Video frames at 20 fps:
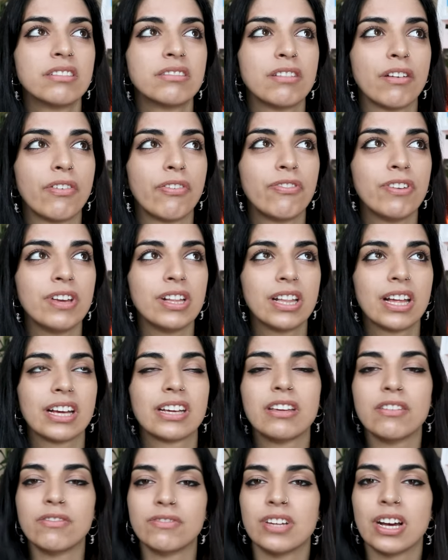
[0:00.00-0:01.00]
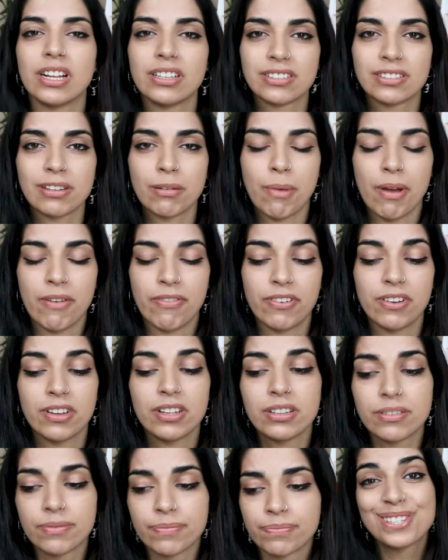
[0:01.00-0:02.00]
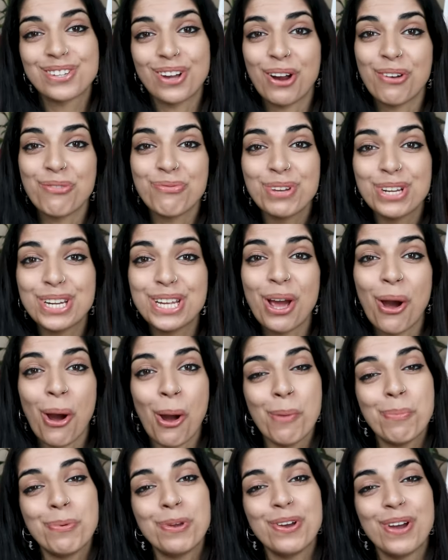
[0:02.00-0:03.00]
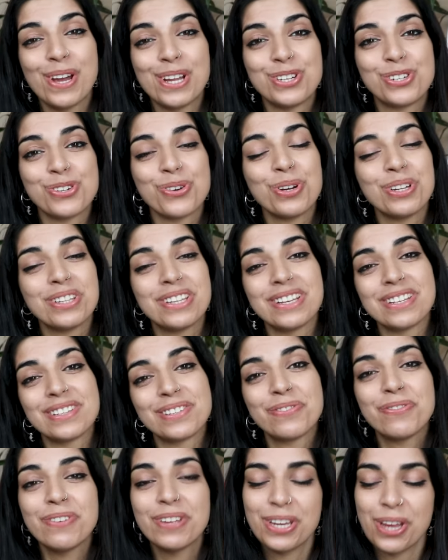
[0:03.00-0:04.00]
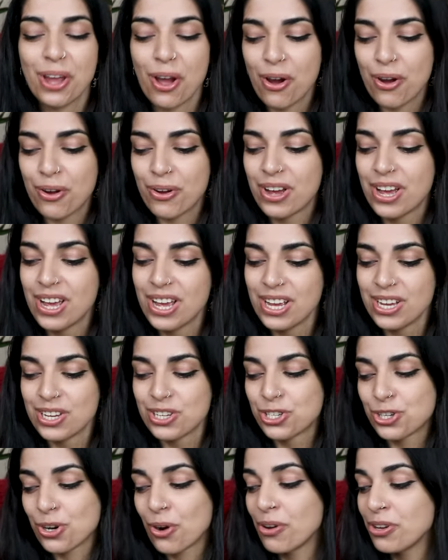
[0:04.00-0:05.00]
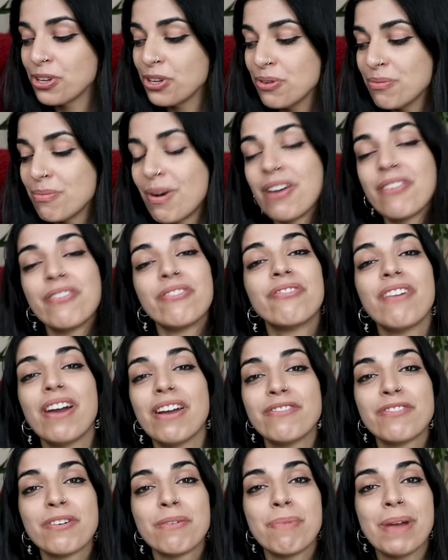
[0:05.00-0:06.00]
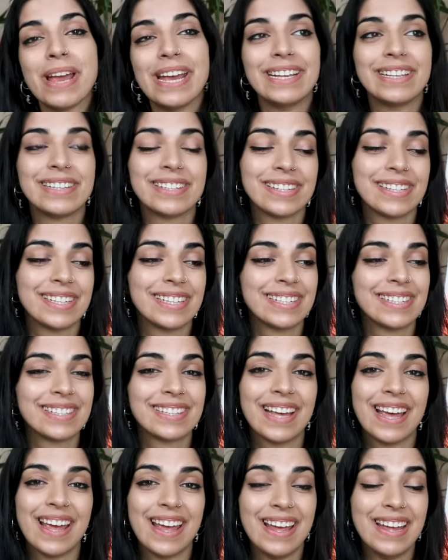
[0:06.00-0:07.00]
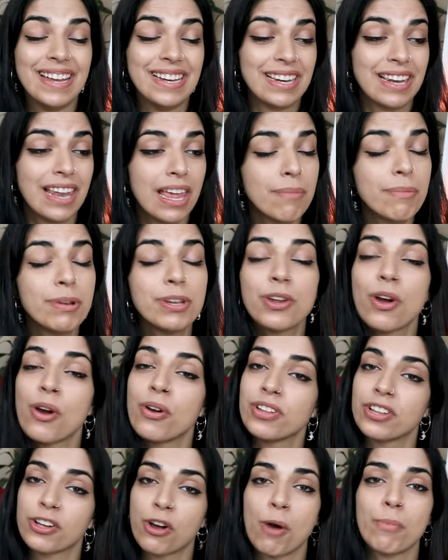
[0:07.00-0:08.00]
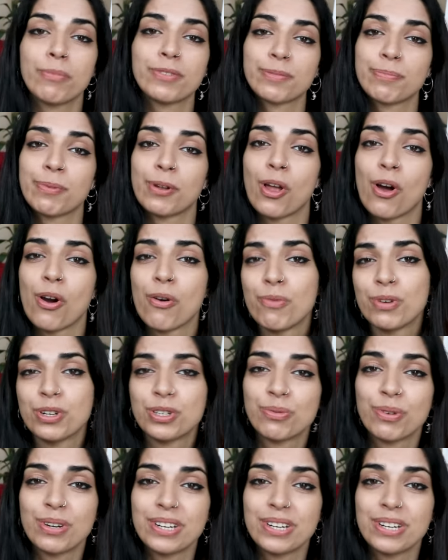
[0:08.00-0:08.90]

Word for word: to feel like you've done some effort. So I really hope you enjoyed this video showing you my favorite pieces and let me know in the comments below which